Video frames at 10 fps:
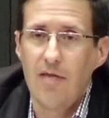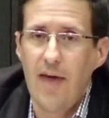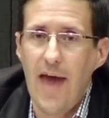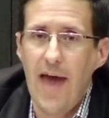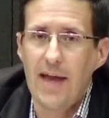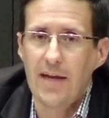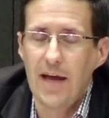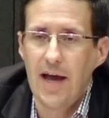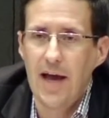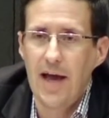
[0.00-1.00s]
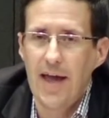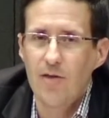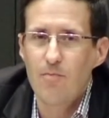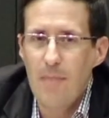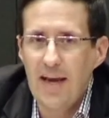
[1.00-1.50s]
that
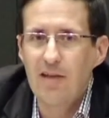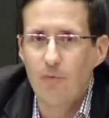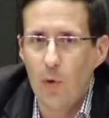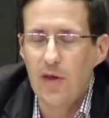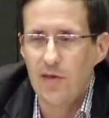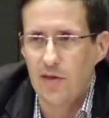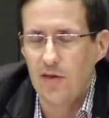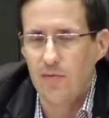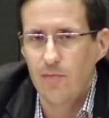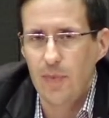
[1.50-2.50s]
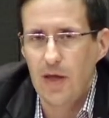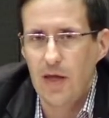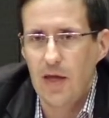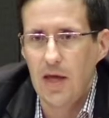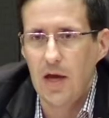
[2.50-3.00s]
as many voices
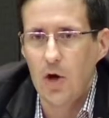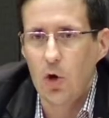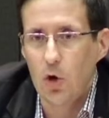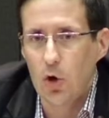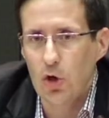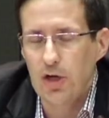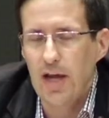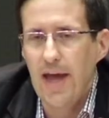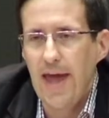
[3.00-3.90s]
be heard